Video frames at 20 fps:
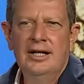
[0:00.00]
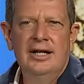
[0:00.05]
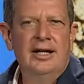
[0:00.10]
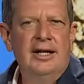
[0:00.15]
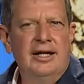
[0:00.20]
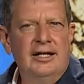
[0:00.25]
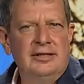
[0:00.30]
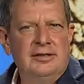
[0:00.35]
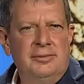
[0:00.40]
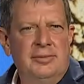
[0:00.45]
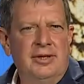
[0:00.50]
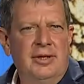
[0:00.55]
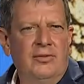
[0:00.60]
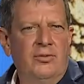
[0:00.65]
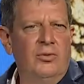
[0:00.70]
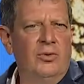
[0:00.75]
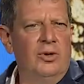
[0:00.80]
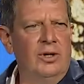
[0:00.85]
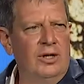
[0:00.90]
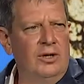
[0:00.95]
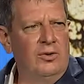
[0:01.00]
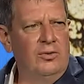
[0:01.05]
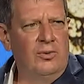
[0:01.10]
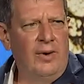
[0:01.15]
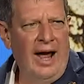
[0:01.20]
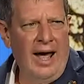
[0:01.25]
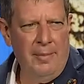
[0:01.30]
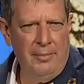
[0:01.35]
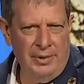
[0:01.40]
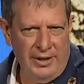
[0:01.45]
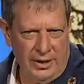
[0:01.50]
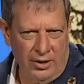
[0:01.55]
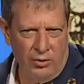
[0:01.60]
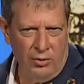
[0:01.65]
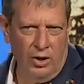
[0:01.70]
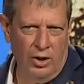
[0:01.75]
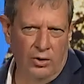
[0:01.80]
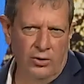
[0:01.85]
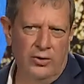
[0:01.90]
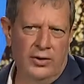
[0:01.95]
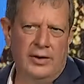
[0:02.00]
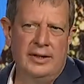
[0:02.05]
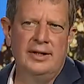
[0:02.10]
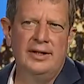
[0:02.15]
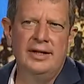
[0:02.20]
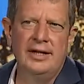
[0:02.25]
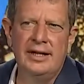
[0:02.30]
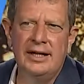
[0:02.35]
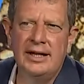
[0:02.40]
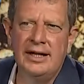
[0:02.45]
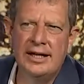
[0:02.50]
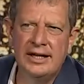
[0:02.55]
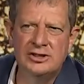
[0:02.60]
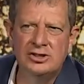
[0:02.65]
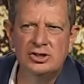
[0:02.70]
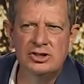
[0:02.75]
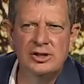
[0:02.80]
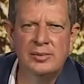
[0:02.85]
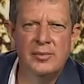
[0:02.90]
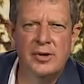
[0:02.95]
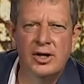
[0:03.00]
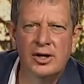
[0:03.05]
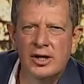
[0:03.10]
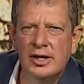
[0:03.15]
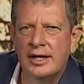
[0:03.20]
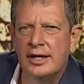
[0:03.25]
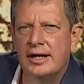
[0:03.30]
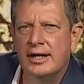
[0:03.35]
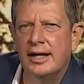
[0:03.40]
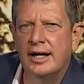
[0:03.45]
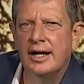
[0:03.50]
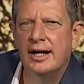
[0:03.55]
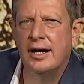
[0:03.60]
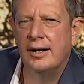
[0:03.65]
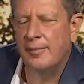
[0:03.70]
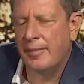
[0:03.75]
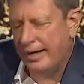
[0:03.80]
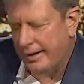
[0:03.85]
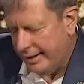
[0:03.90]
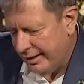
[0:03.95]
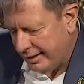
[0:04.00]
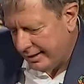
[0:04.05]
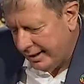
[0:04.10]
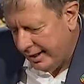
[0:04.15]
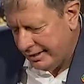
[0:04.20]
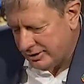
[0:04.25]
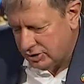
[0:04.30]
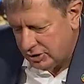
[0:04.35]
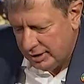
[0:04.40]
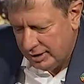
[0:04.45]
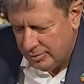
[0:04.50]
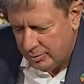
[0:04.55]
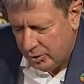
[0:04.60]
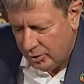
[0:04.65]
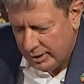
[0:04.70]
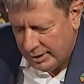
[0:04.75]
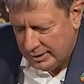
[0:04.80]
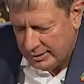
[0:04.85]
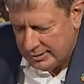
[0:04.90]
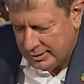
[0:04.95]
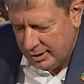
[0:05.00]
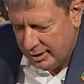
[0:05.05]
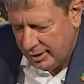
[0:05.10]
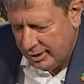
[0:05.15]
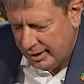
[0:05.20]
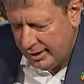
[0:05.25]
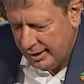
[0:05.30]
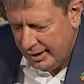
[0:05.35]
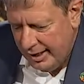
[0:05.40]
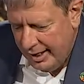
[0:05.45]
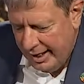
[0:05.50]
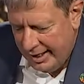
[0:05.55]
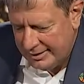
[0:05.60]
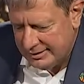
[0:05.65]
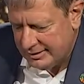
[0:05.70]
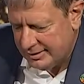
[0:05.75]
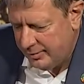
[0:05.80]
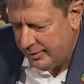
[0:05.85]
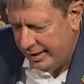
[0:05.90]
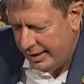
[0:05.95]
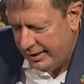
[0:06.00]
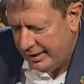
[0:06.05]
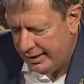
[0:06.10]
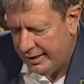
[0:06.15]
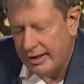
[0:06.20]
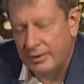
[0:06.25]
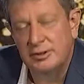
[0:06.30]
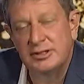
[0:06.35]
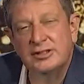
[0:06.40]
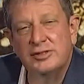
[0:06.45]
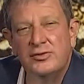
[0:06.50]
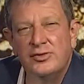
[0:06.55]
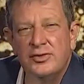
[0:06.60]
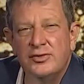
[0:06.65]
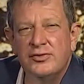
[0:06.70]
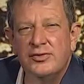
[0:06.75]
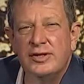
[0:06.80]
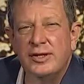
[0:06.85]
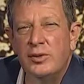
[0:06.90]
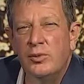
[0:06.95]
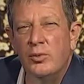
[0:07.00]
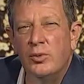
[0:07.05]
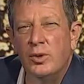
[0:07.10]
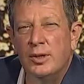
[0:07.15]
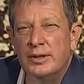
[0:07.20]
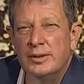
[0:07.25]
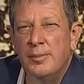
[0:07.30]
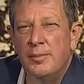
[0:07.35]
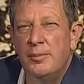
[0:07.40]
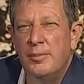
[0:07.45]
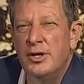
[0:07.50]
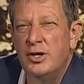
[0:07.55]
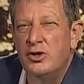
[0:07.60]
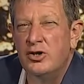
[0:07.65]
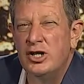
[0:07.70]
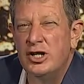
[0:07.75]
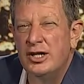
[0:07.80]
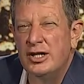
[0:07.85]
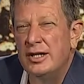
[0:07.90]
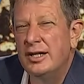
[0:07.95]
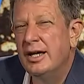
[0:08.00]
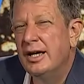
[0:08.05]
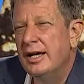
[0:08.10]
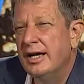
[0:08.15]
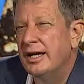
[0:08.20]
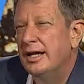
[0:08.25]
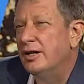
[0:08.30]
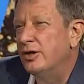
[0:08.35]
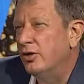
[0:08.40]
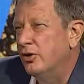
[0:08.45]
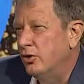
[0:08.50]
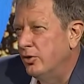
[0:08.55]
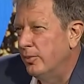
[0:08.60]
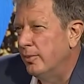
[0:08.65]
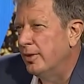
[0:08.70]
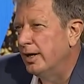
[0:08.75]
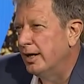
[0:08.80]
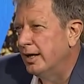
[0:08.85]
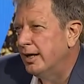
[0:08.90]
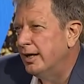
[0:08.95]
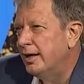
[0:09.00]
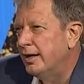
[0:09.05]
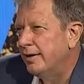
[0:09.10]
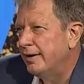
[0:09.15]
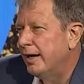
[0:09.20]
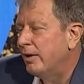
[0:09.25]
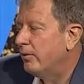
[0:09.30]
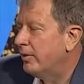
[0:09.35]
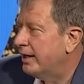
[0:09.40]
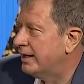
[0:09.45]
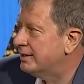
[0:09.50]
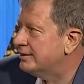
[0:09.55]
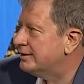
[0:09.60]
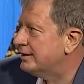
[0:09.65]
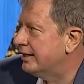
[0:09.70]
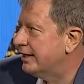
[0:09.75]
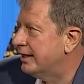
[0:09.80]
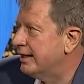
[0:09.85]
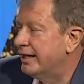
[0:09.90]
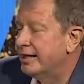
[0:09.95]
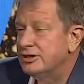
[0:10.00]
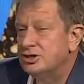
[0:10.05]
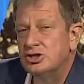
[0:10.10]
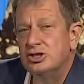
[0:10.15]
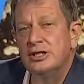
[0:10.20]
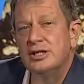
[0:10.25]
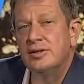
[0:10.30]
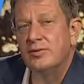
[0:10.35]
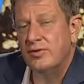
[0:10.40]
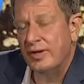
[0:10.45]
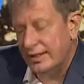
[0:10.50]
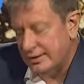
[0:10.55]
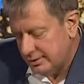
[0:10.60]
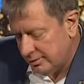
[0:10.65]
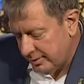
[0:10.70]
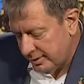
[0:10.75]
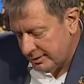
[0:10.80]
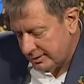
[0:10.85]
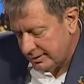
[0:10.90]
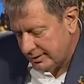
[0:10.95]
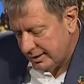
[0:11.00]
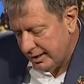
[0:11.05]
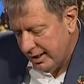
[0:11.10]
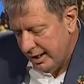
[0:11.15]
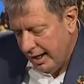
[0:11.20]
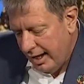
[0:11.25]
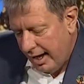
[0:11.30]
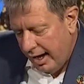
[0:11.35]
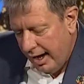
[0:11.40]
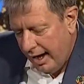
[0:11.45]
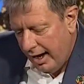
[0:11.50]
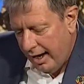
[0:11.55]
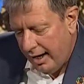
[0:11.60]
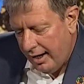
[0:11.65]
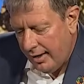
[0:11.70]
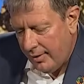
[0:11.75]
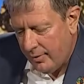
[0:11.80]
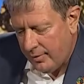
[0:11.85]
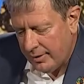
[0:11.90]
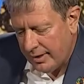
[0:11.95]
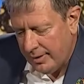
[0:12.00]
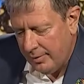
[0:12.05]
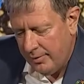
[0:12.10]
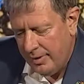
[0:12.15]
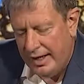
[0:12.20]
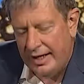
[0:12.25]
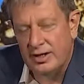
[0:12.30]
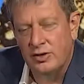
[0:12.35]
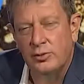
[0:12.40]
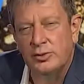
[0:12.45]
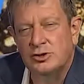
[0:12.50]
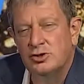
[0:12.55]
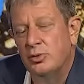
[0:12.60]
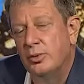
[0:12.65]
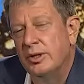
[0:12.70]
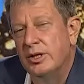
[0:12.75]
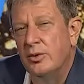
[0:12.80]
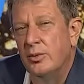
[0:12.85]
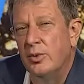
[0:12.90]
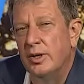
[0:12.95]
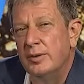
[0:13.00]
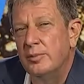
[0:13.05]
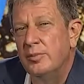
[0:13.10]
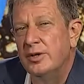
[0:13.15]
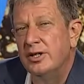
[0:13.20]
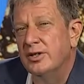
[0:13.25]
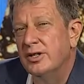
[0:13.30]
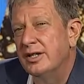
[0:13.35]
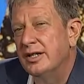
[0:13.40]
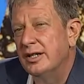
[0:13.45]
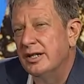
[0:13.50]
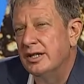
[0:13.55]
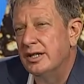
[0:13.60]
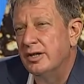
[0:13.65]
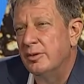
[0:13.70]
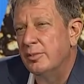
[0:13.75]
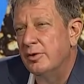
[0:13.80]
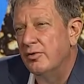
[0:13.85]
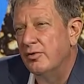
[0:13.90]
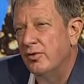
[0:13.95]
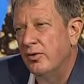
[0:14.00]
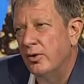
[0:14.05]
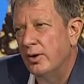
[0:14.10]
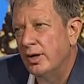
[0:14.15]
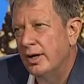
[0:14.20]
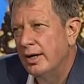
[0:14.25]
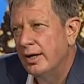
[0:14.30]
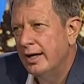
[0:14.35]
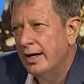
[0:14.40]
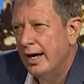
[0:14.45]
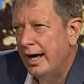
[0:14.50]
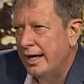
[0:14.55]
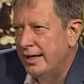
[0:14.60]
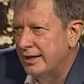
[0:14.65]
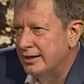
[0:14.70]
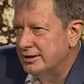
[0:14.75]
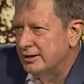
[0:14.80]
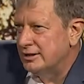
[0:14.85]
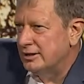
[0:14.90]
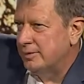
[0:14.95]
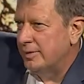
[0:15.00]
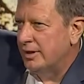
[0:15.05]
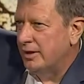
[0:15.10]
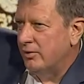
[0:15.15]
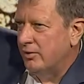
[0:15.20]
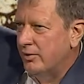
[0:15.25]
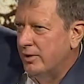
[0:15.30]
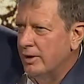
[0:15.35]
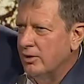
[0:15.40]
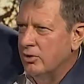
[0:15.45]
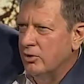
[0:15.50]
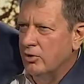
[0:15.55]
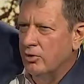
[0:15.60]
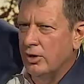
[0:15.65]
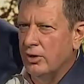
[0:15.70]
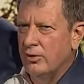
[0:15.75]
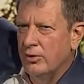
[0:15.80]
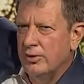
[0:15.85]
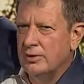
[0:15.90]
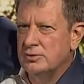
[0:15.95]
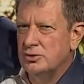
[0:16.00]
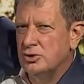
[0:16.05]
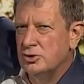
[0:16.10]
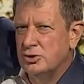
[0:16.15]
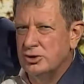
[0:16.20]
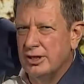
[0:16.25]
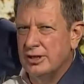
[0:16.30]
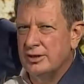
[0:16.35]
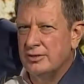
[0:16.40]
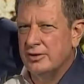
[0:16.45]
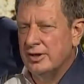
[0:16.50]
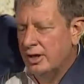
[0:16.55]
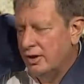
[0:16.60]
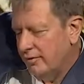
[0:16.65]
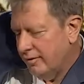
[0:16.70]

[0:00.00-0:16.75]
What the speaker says: It's been a real rapid growth in the ESG market. I think last year Morningstar estimated there was $51 billion in new money that went into ESG investments, compared with $21 billion the year before. And this has been a real growth trajectory over the